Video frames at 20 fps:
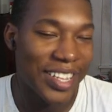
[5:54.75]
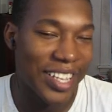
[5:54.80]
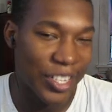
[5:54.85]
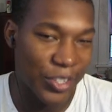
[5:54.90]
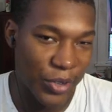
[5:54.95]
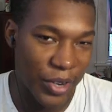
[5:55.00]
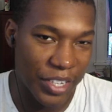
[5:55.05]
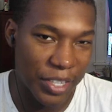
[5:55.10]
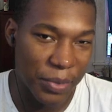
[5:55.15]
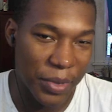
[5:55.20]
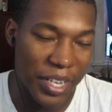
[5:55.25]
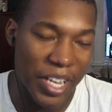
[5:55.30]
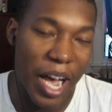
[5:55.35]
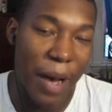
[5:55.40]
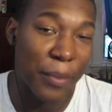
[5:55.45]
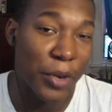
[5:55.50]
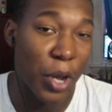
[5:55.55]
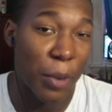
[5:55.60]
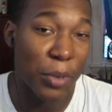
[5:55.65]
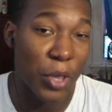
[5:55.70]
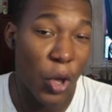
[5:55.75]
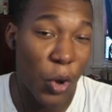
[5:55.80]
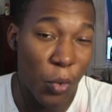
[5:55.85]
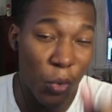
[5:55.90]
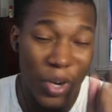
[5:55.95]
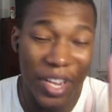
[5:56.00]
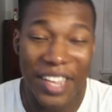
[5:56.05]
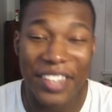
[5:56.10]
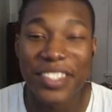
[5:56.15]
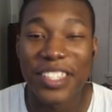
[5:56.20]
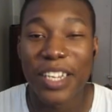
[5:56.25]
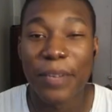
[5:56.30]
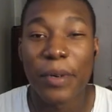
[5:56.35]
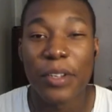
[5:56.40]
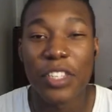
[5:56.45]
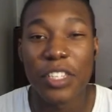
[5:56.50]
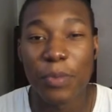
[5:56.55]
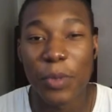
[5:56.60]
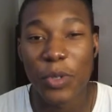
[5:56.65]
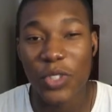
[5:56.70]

That's crazy, man. Comment down below. What do you guys think about this?